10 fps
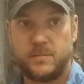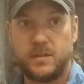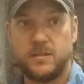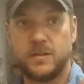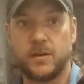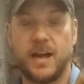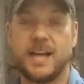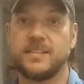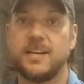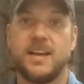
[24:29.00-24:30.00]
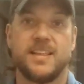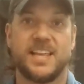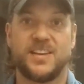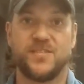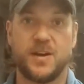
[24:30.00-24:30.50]
So guys,
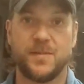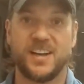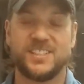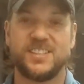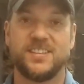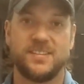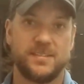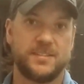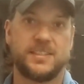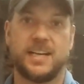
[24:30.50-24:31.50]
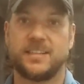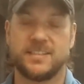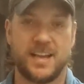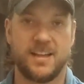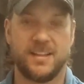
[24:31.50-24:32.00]
thank you very much. Check
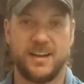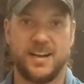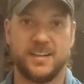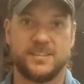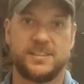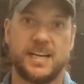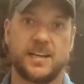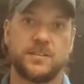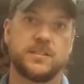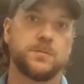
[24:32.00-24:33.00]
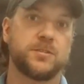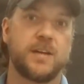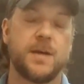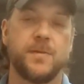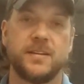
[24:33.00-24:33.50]
this out. Check out the
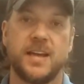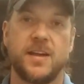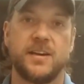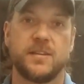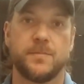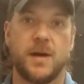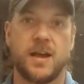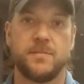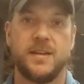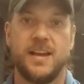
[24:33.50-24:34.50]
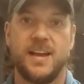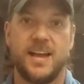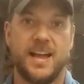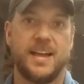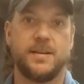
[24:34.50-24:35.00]
subscribe button down here at the bottom,
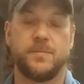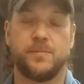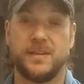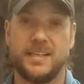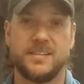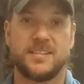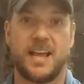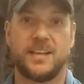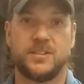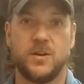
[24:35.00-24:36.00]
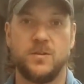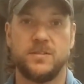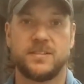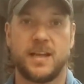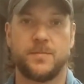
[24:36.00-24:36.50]
and please stay tuned,
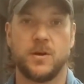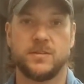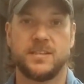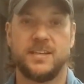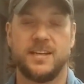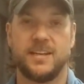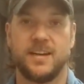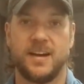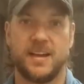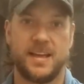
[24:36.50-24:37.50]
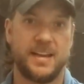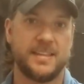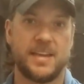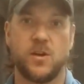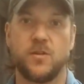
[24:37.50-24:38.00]
stay posted, and hit
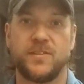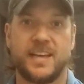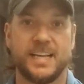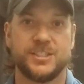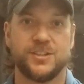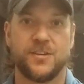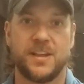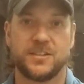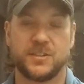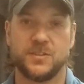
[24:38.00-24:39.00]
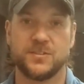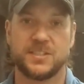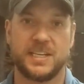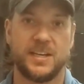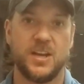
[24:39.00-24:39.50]
that notification on there so you'll
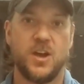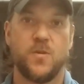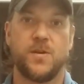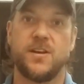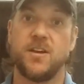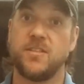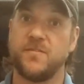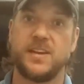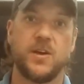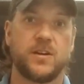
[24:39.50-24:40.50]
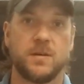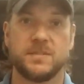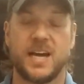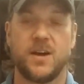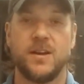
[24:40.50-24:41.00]
see when another video comes
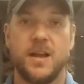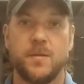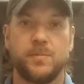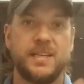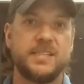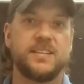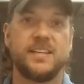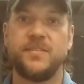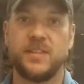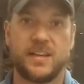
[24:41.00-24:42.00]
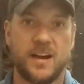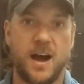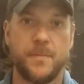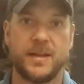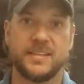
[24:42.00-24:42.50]
out. Please leave in the
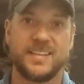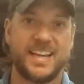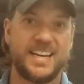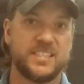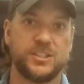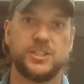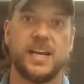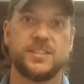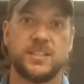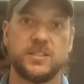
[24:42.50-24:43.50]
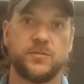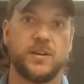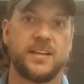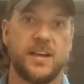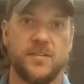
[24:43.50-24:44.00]
comments any suggestions for
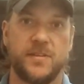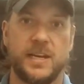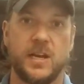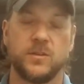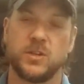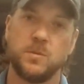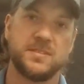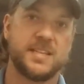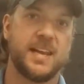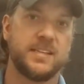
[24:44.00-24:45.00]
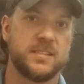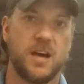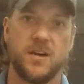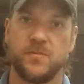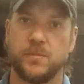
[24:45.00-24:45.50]
any kind of videos, homesteading
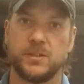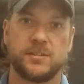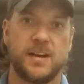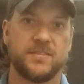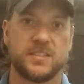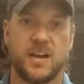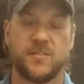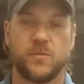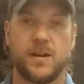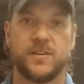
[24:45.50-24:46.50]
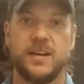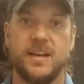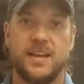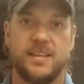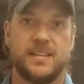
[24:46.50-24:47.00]
stuff, bushcraft stuff, whatever
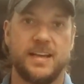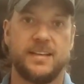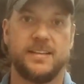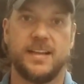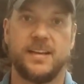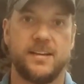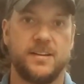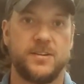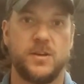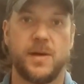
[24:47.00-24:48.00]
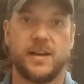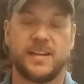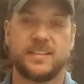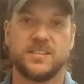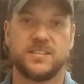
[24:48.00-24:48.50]
that you might
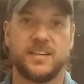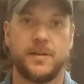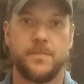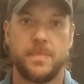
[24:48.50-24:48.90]
like to see,